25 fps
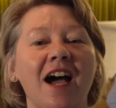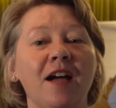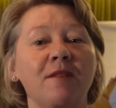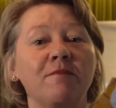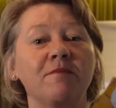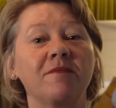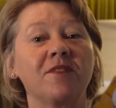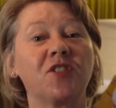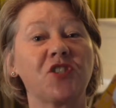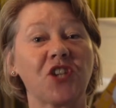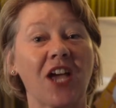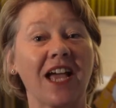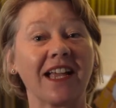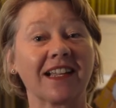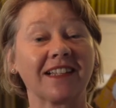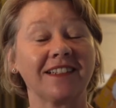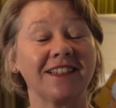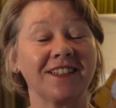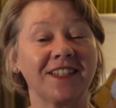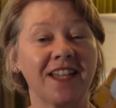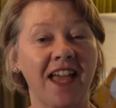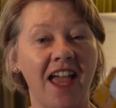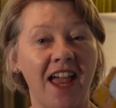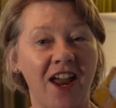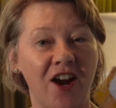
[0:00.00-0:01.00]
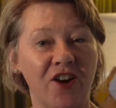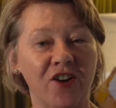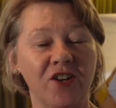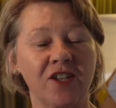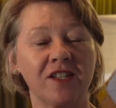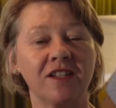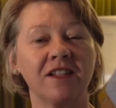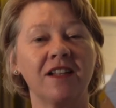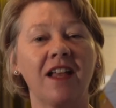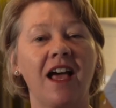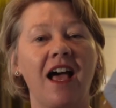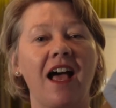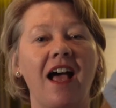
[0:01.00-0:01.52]
I'm Jacqueline
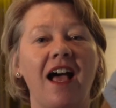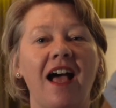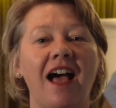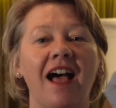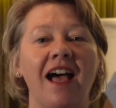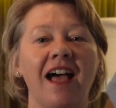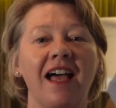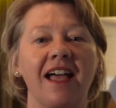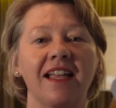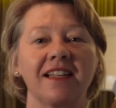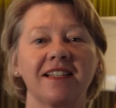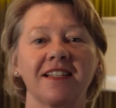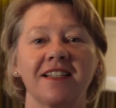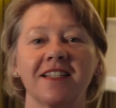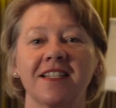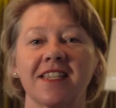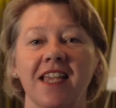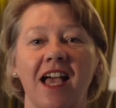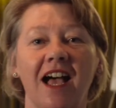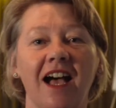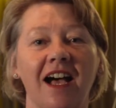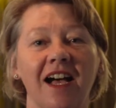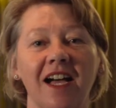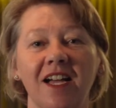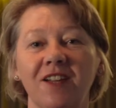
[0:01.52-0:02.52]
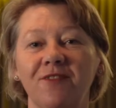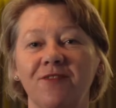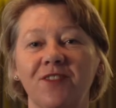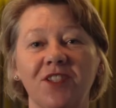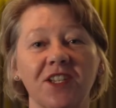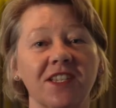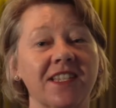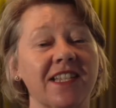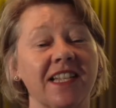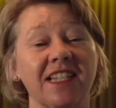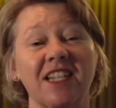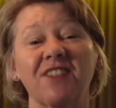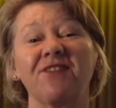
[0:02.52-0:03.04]
Heron, and I've
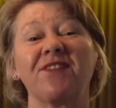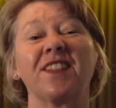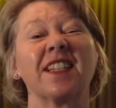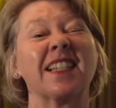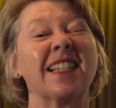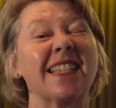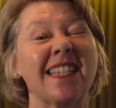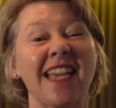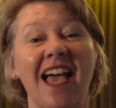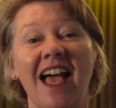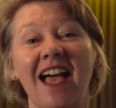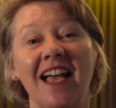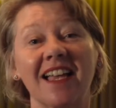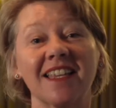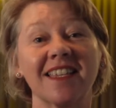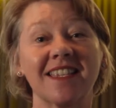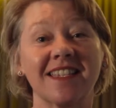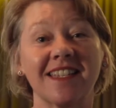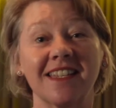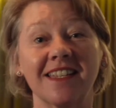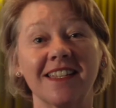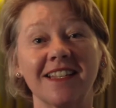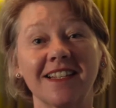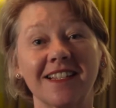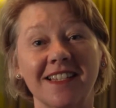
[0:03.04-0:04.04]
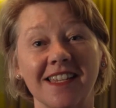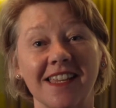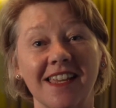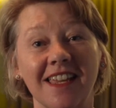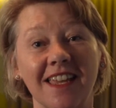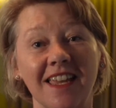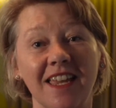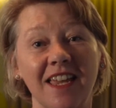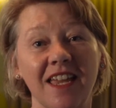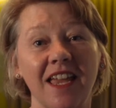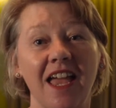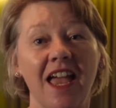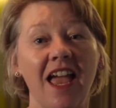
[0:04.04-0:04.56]
just had a fantastic
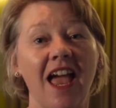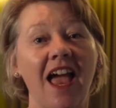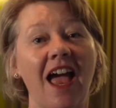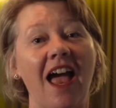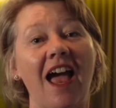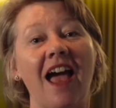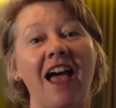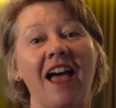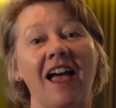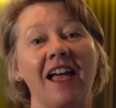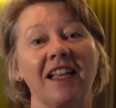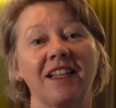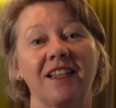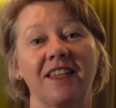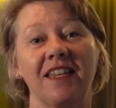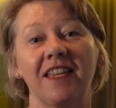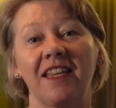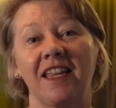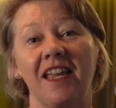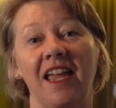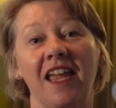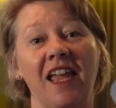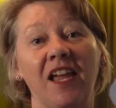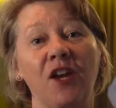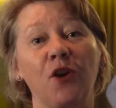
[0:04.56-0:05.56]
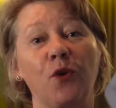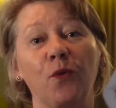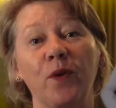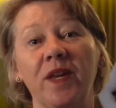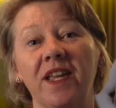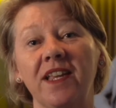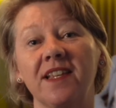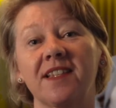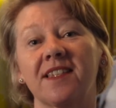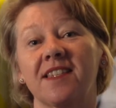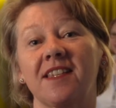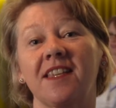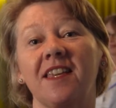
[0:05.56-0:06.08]
day at the
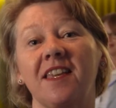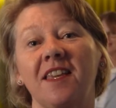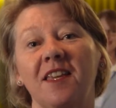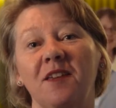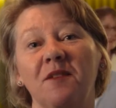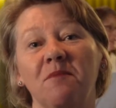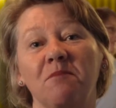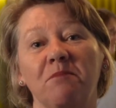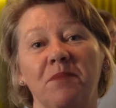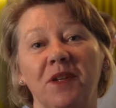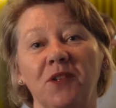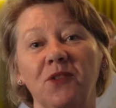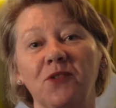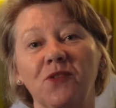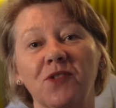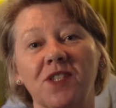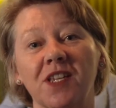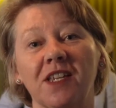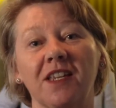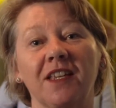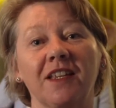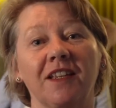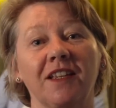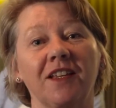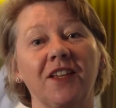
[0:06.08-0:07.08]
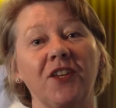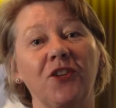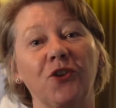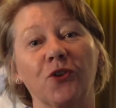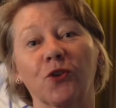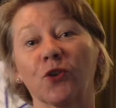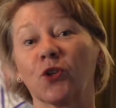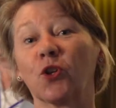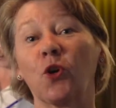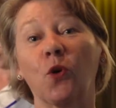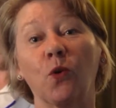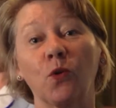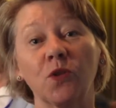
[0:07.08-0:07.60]
AoEC Building
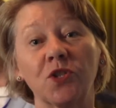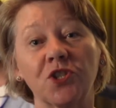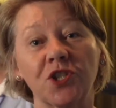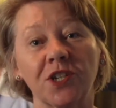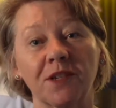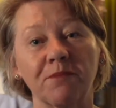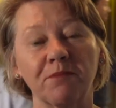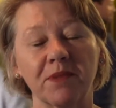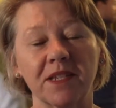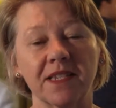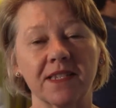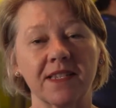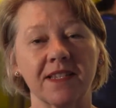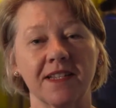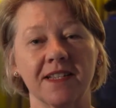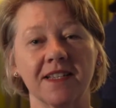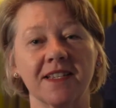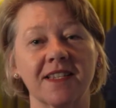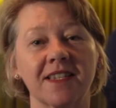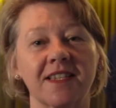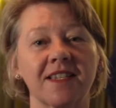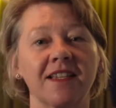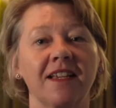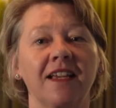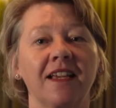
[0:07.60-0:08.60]
Your Coaching Business.